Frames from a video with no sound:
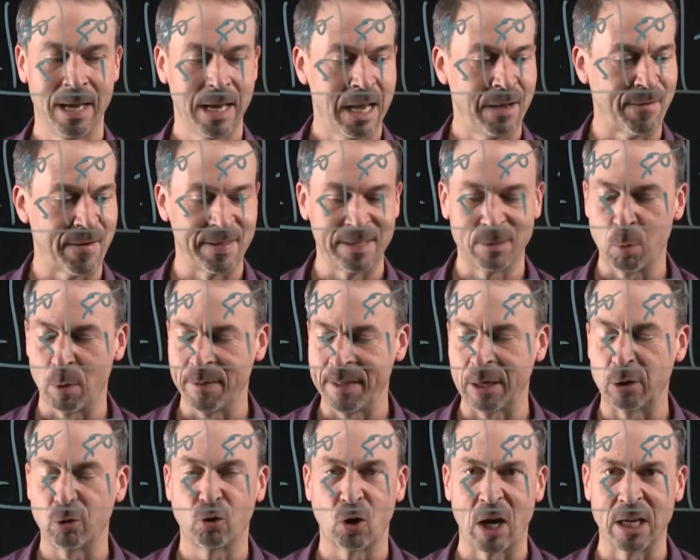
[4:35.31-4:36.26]
In fact, this is one thing
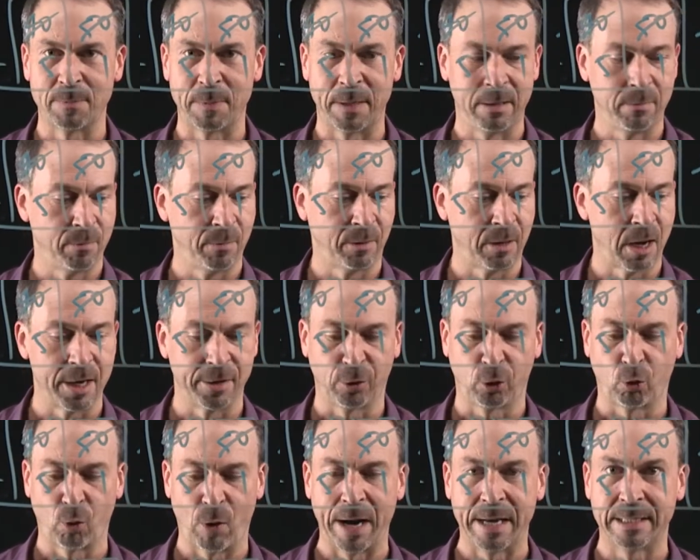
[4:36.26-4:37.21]
that drives me kind of
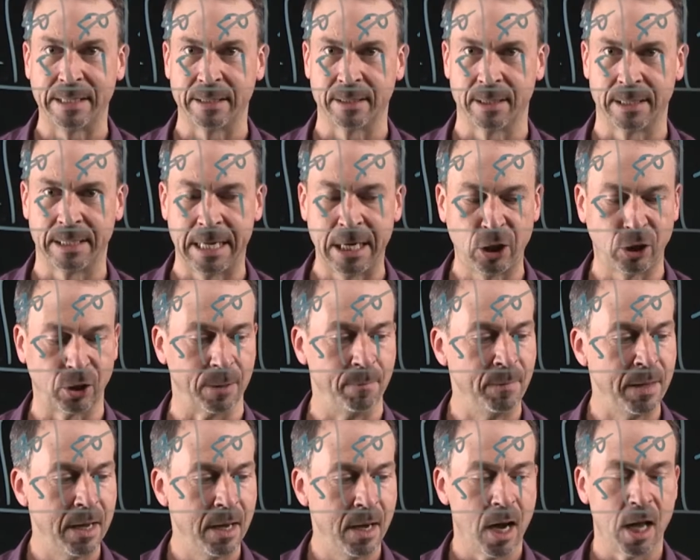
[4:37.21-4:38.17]
crazy as a teacher.
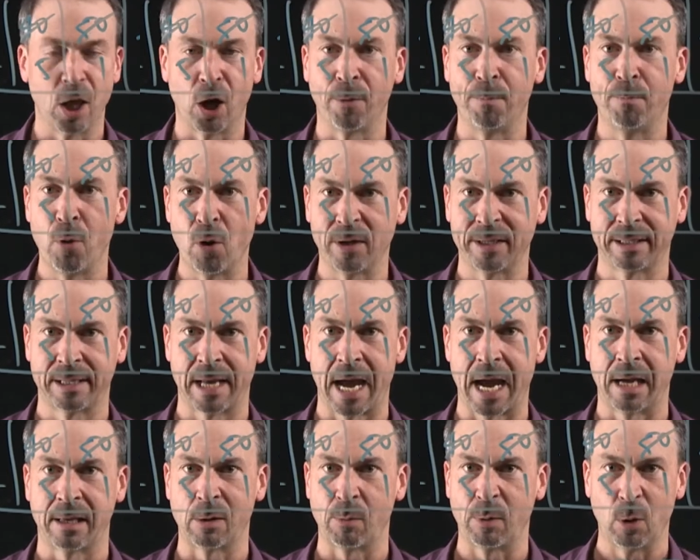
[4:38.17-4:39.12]
A lot of books
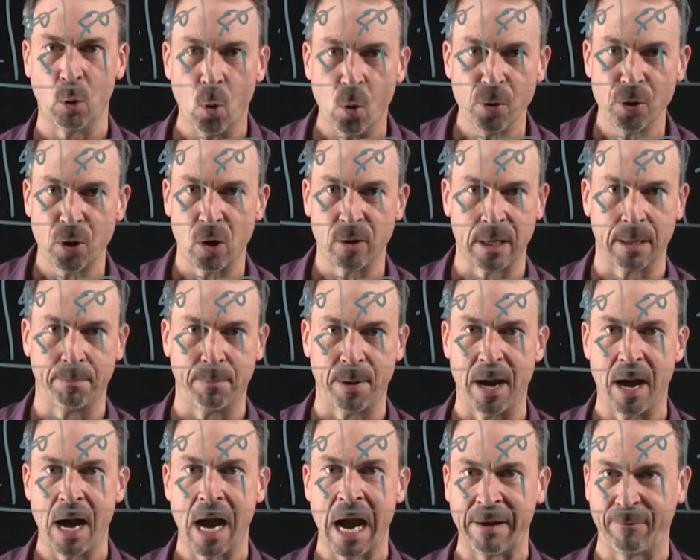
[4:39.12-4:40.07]
say that we all know that
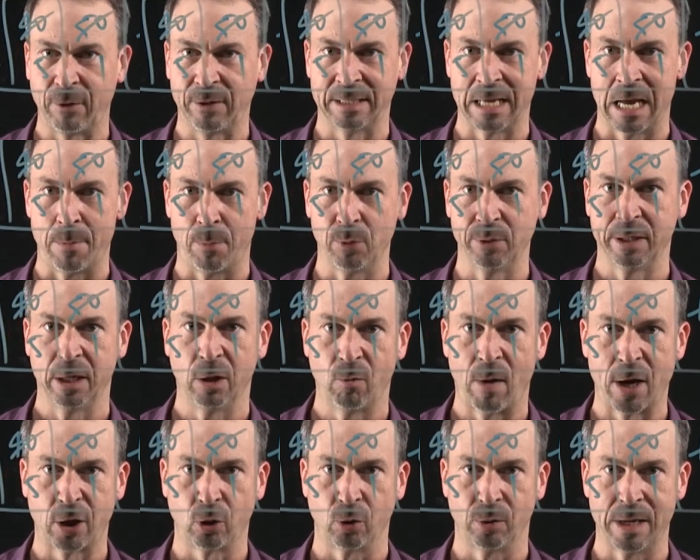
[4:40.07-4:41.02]
pi, for example, is an
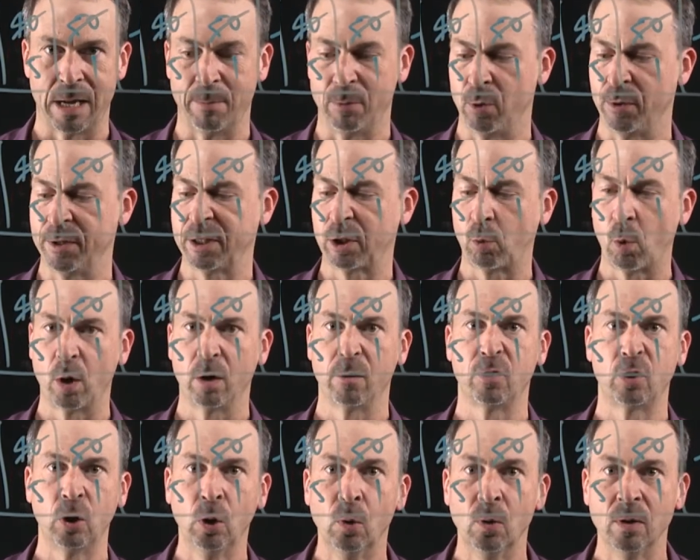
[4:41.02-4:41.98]
irrational number. The square root
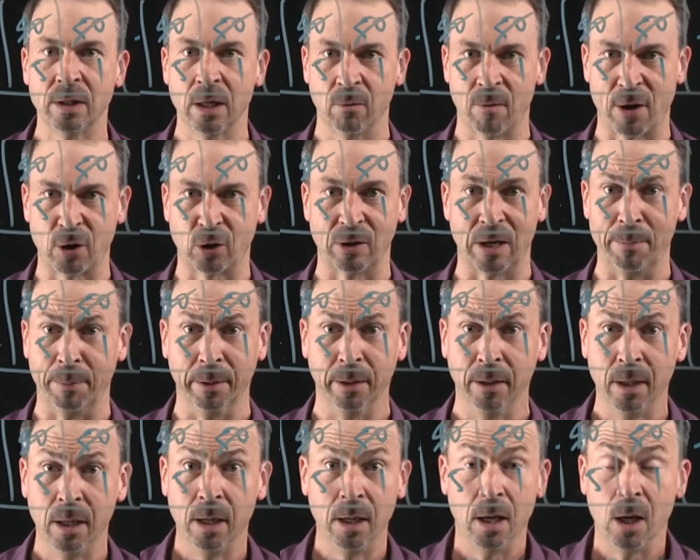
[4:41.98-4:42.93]
of 2 is an irrational number.
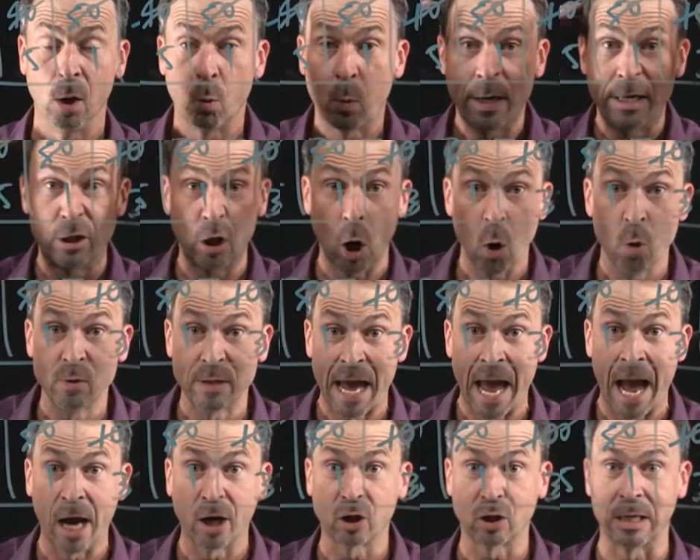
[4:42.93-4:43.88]
We don't
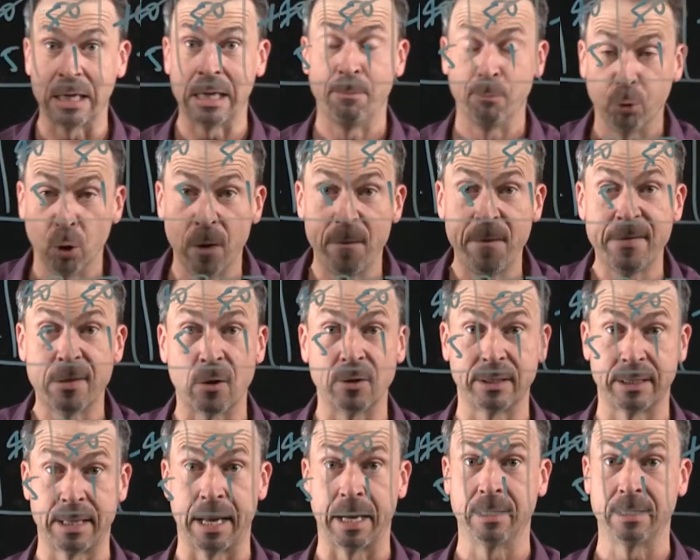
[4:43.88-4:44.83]
actually. Proving those
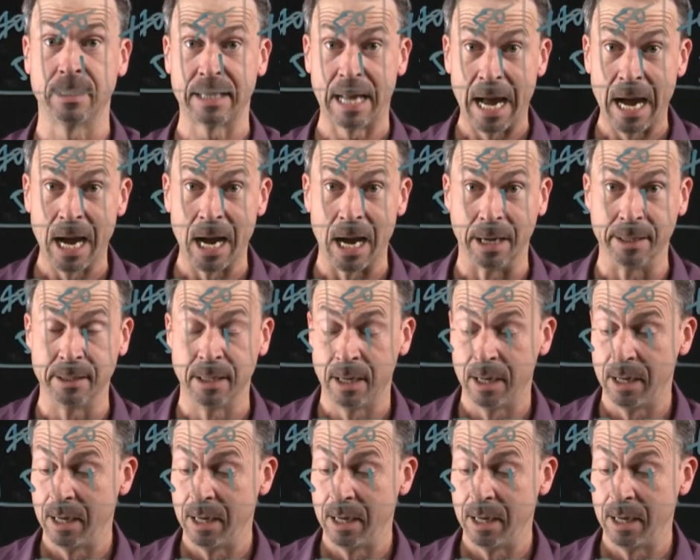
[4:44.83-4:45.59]
things is hard.